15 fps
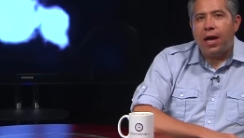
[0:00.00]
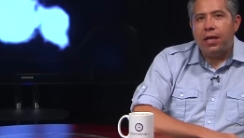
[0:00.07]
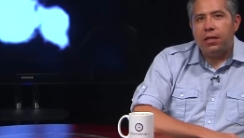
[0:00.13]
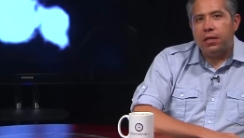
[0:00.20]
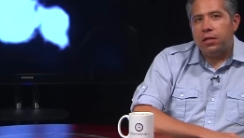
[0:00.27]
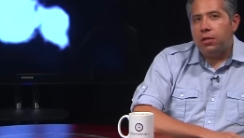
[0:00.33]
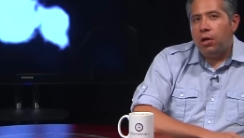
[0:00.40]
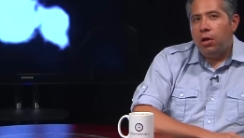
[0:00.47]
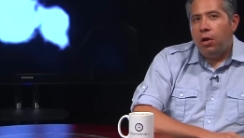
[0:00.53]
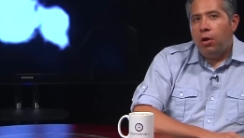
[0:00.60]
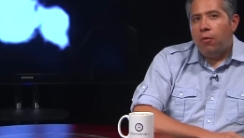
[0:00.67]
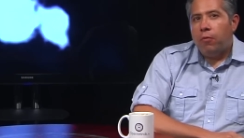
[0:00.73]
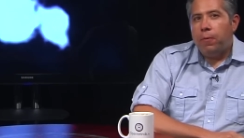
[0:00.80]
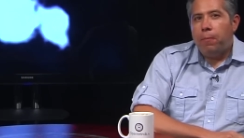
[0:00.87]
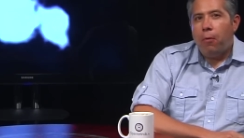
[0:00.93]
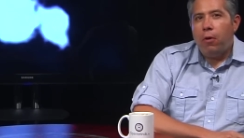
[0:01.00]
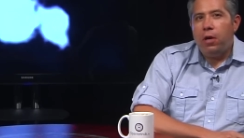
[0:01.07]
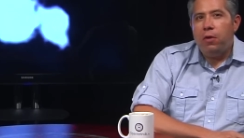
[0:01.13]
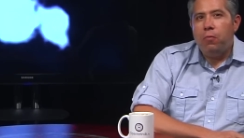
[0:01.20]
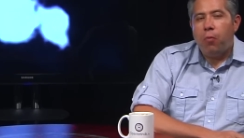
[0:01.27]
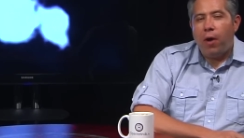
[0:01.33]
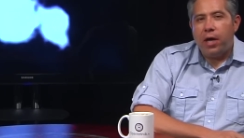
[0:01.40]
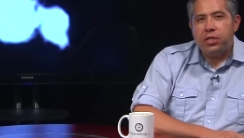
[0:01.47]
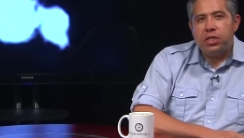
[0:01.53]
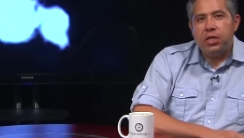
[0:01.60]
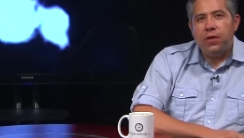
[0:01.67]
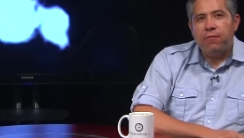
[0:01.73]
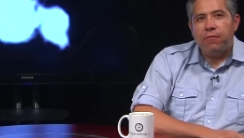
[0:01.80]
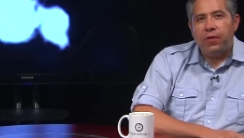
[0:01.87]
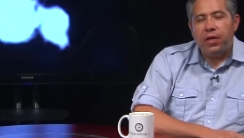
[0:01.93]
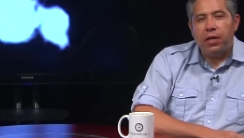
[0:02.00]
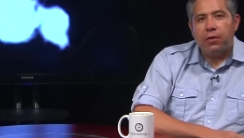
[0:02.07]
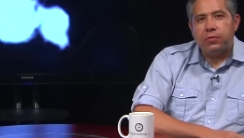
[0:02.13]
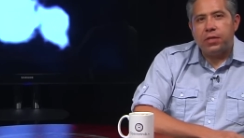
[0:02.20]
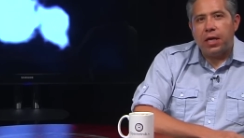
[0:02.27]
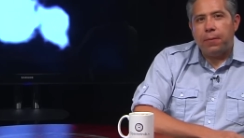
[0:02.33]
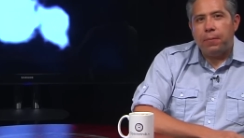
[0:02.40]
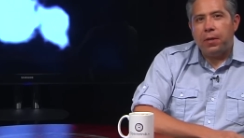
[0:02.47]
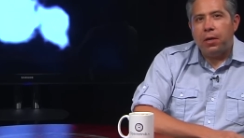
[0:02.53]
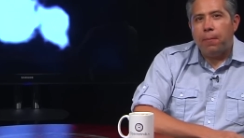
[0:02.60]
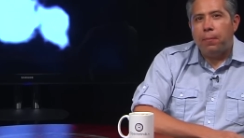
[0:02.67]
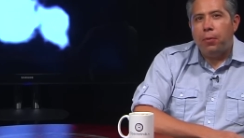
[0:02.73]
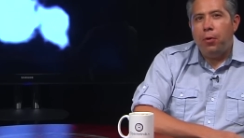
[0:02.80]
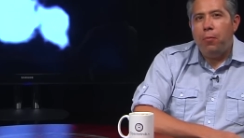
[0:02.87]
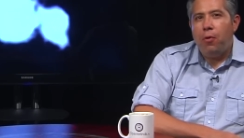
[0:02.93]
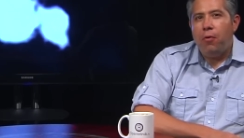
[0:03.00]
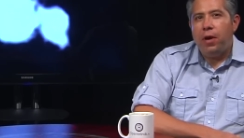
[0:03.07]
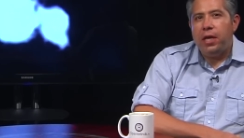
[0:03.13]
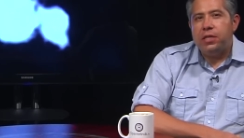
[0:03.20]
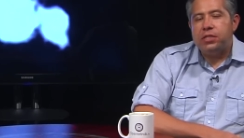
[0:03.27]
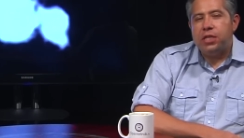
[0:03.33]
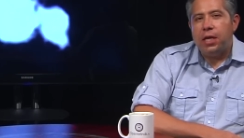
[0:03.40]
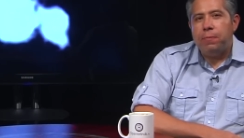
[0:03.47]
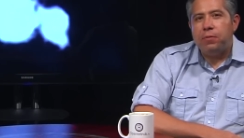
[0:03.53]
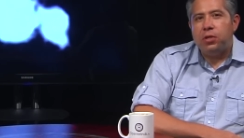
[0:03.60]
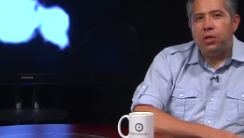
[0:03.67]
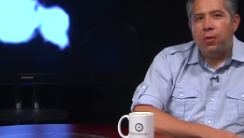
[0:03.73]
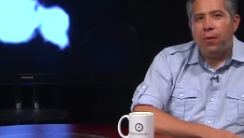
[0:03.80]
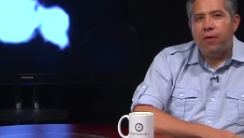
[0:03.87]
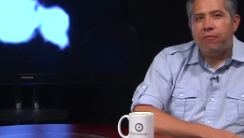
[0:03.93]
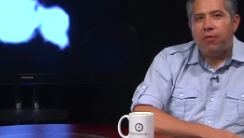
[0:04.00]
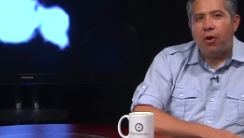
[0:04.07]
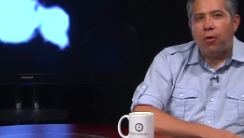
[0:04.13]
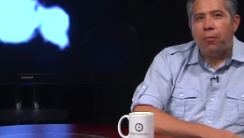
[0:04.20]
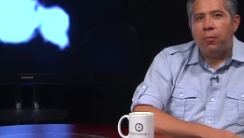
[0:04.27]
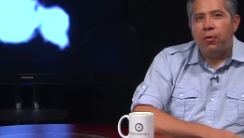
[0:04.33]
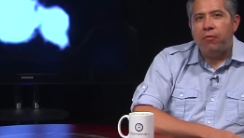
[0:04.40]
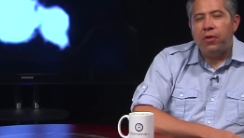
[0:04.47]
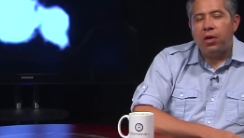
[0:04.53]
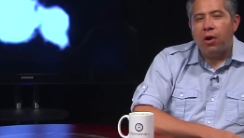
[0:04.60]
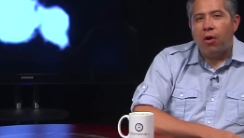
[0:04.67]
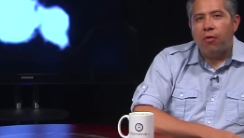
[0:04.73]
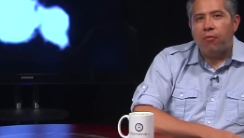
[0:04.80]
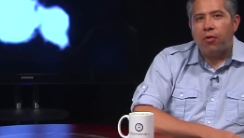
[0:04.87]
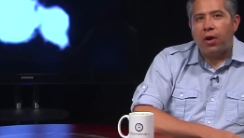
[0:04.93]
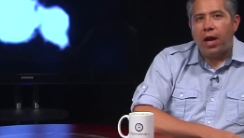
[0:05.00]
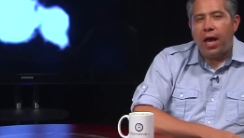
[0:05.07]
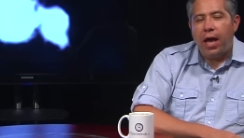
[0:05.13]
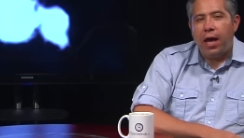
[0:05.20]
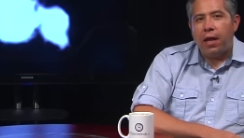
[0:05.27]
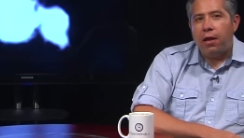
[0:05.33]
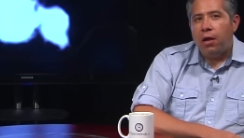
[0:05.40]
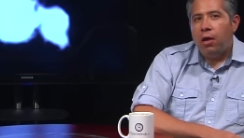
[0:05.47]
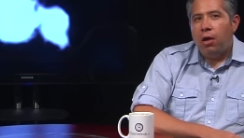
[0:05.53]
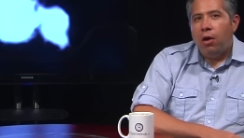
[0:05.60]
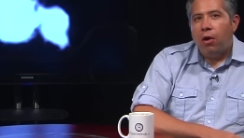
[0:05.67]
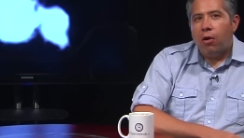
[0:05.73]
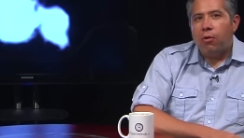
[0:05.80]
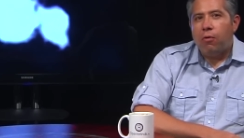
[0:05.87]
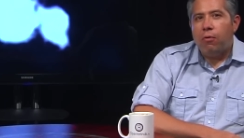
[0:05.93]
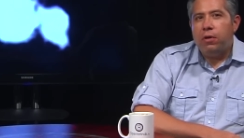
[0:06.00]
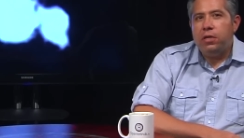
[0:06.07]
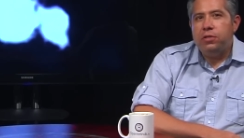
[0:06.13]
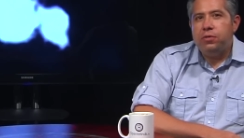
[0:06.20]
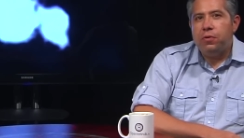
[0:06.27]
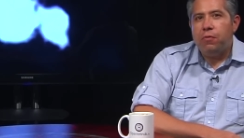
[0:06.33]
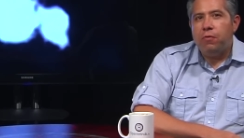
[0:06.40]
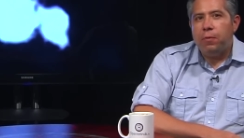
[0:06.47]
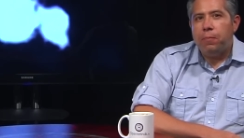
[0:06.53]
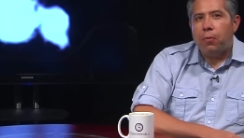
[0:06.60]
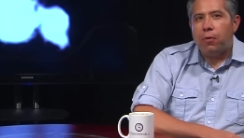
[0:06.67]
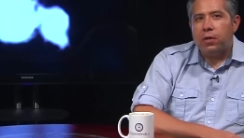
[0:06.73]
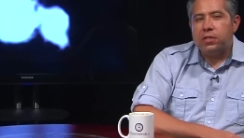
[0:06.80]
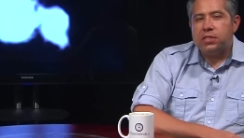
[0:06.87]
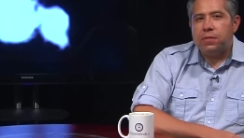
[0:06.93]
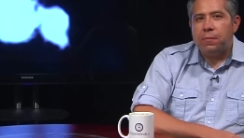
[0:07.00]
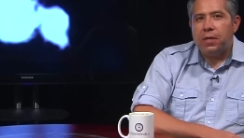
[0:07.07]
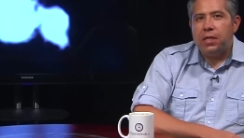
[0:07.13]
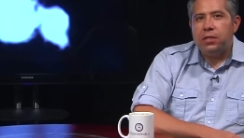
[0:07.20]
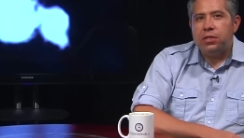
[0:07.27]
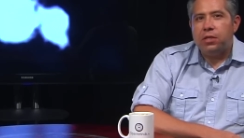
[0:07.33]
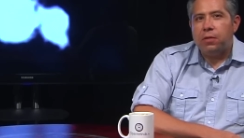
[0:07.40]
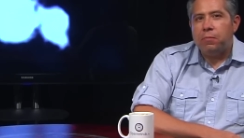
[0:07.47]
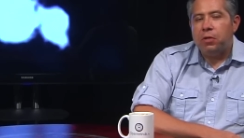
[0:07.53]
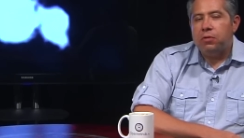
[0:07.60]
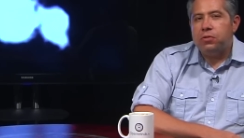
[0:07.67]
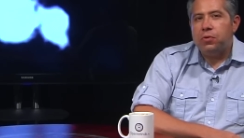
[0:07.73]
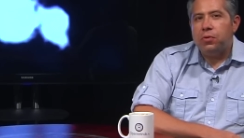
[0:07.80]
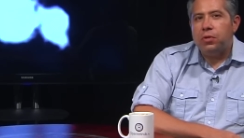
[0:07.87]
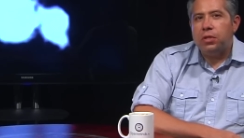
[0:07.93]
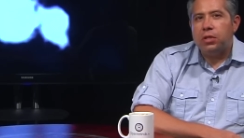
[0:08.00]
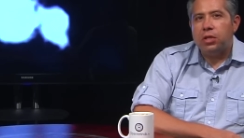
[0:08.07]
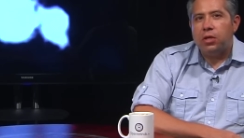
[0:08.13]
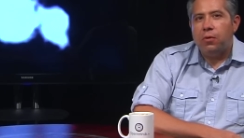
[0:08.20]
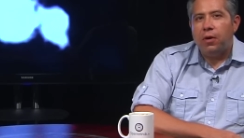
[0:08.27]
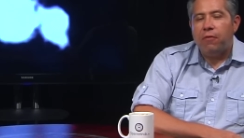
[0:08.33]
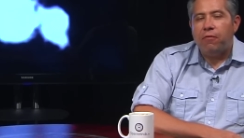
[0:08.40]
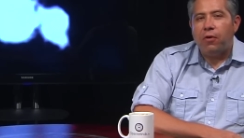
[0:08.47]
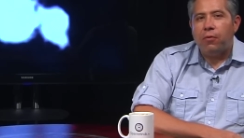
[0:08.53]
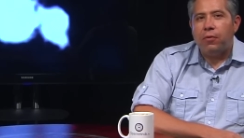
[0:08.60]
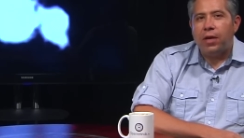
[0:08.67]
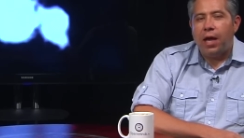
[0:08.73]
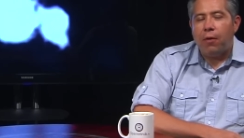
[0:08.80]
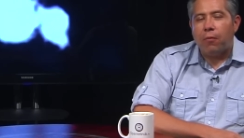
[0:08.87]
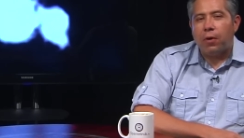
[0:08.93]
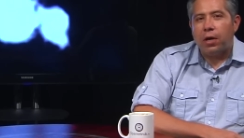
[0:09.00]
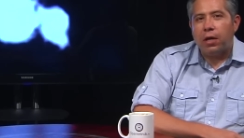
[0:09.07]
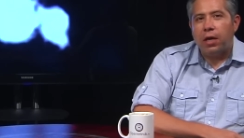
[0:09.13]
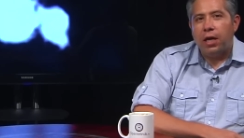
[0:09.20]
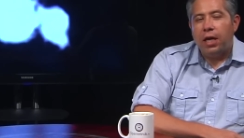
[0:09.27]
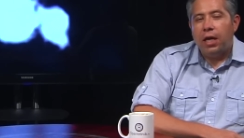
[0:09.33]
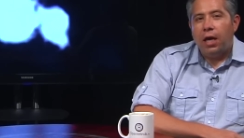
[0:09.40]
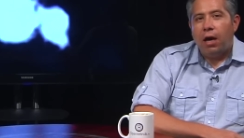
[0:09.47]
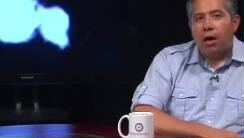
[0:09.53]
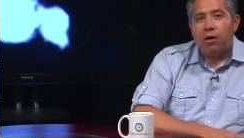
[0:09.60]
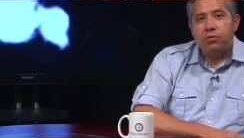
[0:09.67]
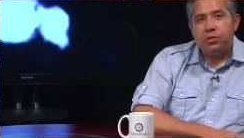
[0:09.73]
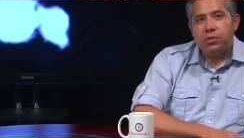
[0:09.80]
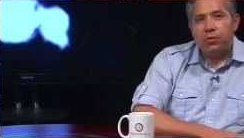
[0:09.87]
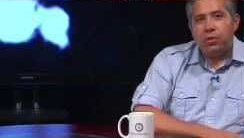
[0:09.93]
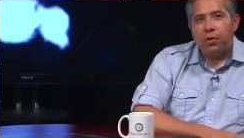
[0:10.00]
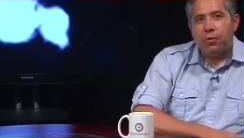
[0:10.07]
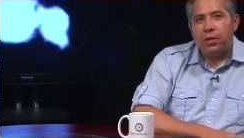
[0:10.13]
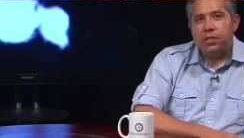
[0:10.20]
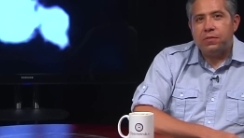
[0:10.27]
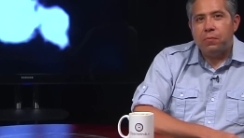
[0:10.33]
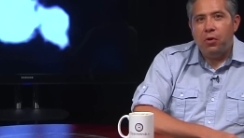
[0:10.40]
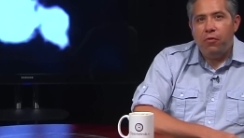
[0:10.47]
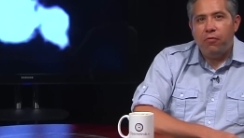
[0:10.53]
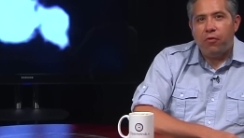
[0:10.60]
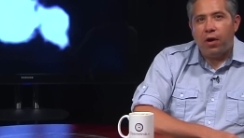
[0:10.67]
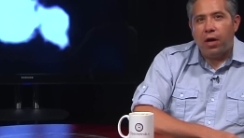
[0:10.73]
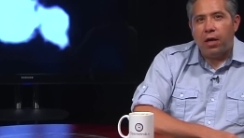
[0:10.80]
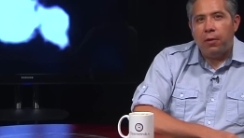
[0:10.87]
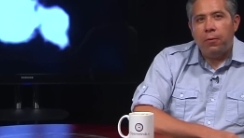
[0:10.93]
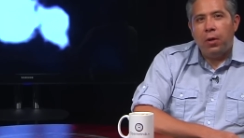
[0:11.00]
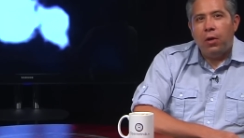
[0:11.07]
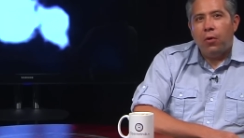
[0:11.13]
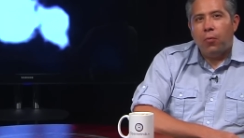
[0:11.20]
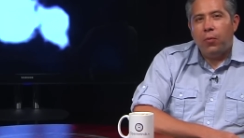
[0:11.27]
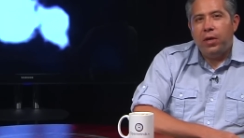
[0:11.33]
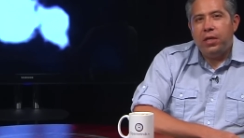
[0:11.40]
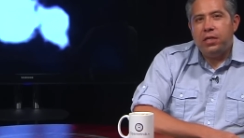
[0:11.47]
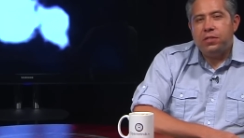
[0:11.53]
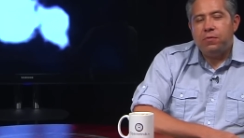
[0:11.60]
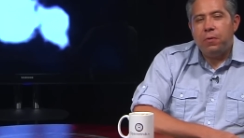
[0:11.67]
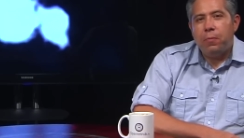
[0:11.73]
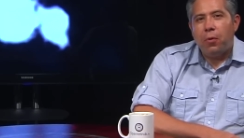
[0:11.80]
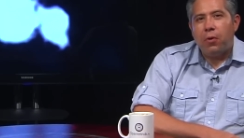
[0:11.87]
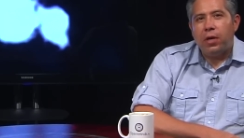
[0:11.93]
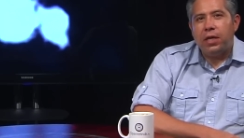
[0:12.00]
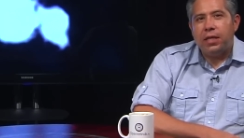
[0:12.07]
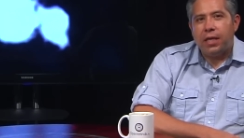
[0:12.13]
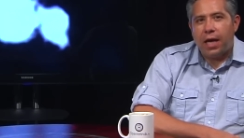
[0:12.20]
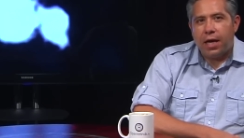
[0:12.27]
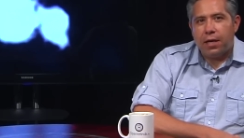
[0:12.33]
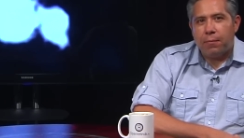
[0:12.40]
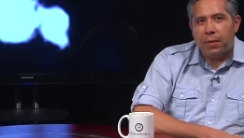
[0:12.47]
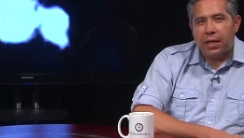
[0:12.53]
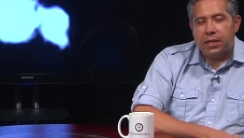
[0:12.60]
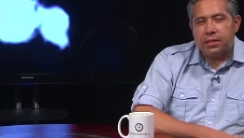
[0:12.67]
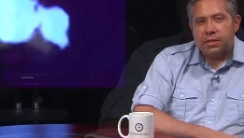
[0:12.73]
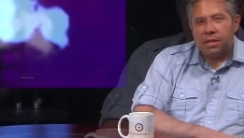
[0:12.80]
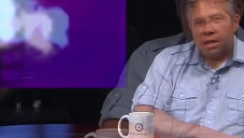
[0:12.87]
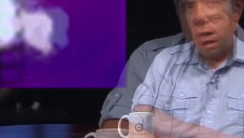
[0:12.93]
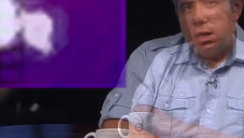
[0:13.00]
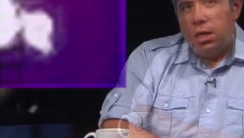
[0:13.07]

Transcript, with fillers: Island reported watching and videotaping a boomerang-shaped UFO moving overhead, according to a report submitted to the Mutual UFO Network, also known as MUFON, Witness Reporting Database.